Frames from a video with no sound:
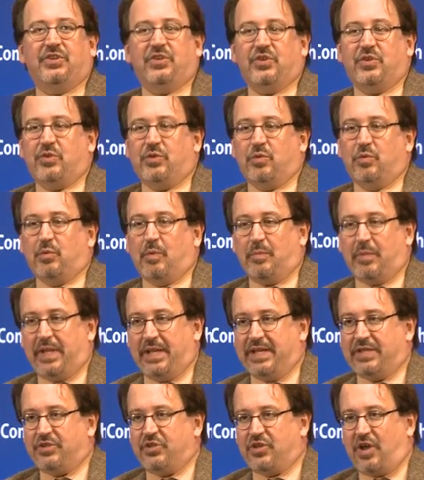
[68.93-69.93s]
to
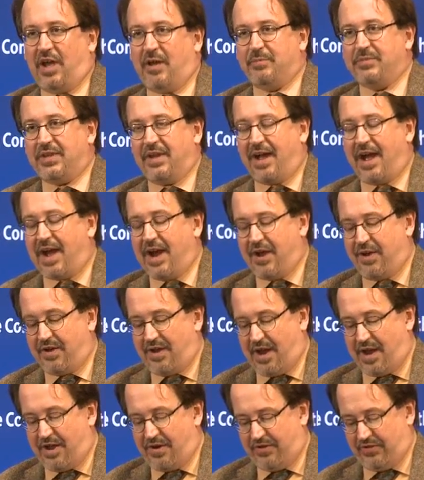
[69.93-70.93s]
replace jobs at higher and
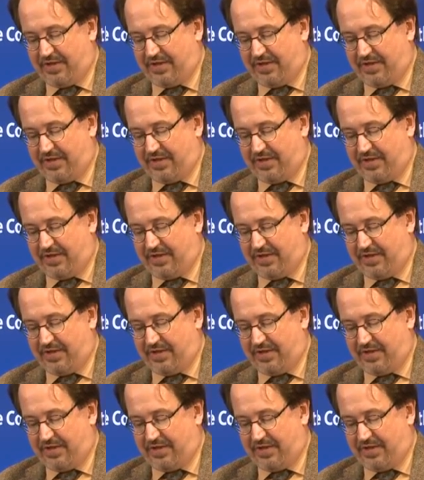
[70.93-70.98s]
higher